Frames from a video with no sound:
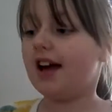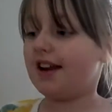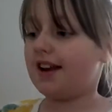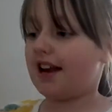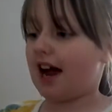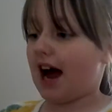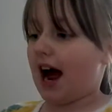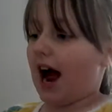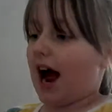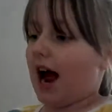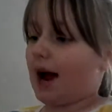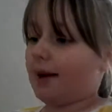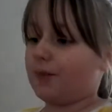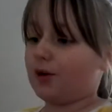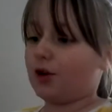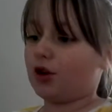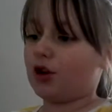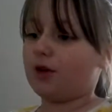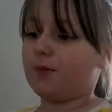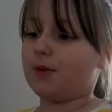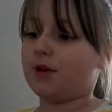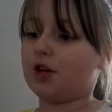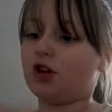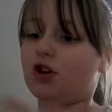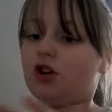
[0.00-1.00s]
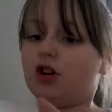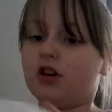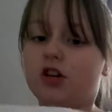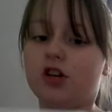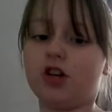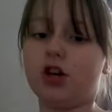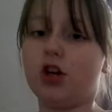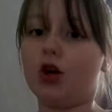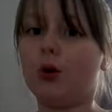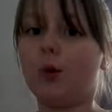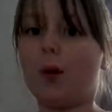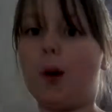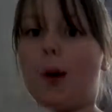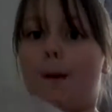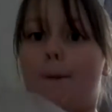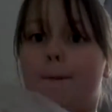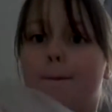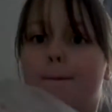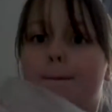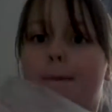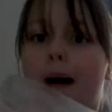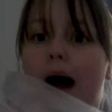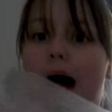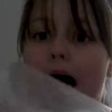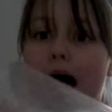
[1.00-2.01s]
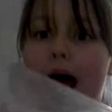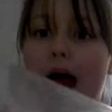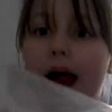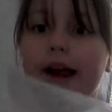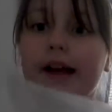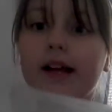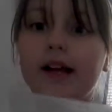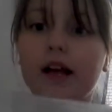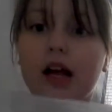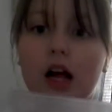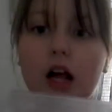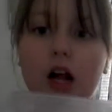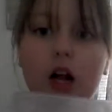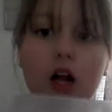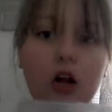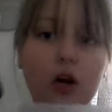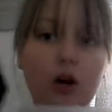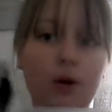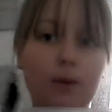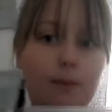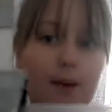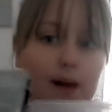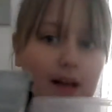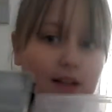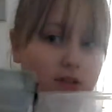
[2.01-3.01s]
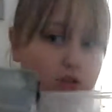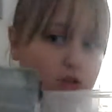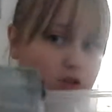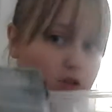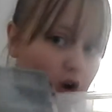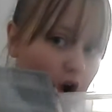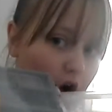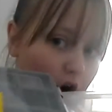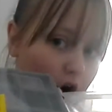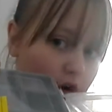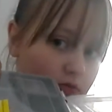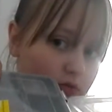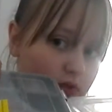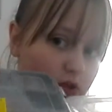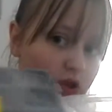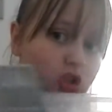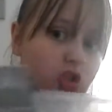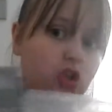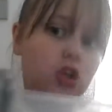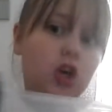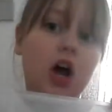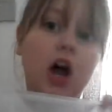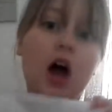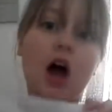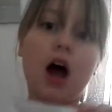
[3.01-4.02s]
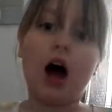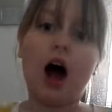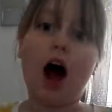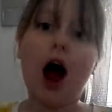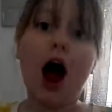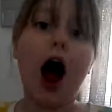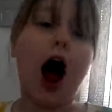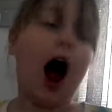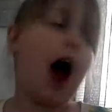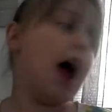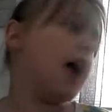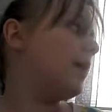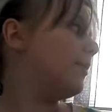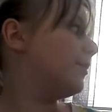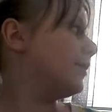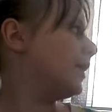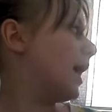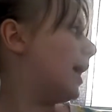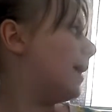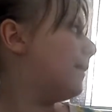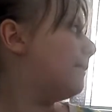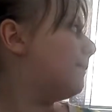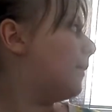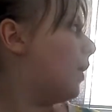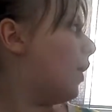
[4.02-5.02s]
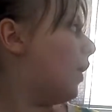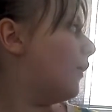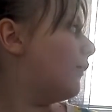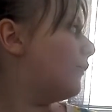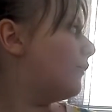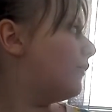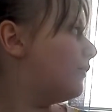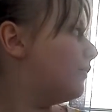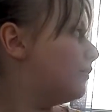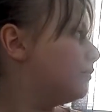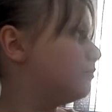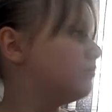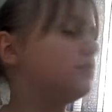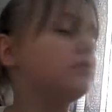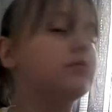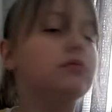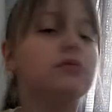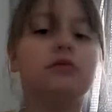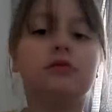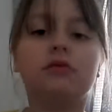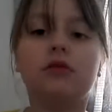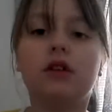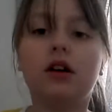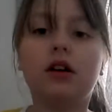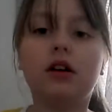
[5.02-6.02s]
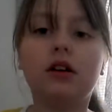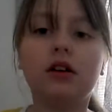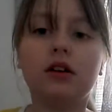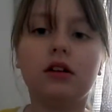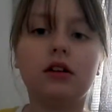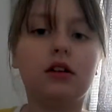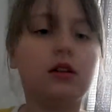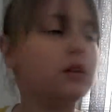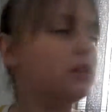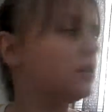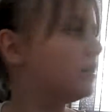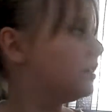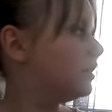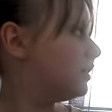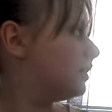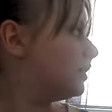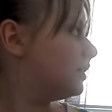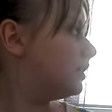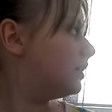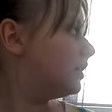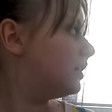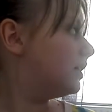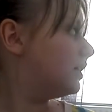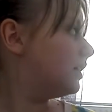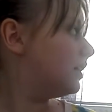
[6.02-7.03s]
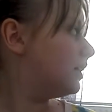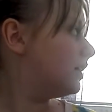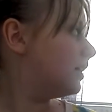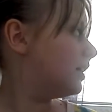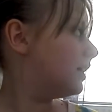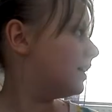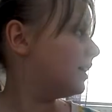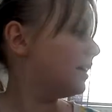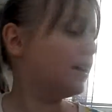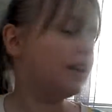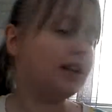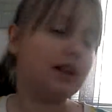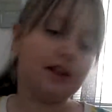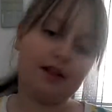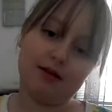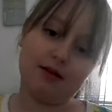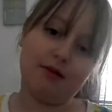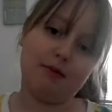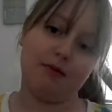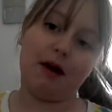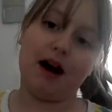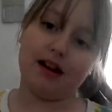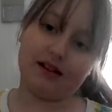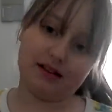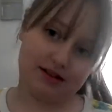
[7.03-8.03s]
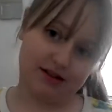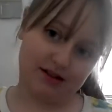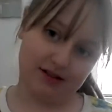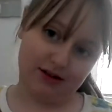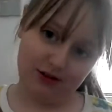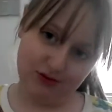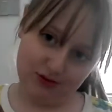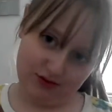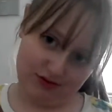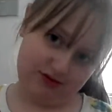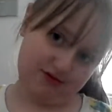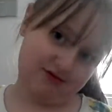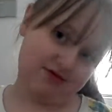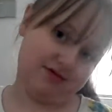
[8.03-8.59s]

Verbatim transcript: Now I'm going to be showing you my loom band storage. I am getting more. What? Mine. Mine too.